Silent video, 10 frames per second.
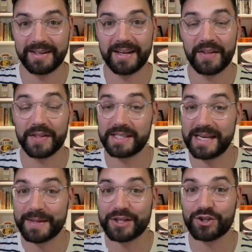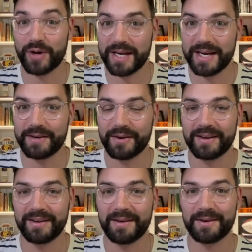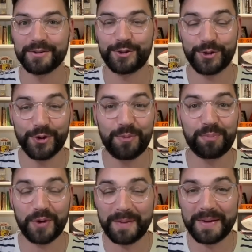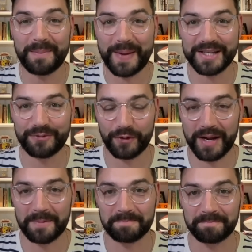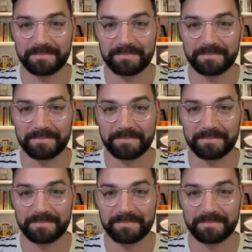The team that traded two premium picks for him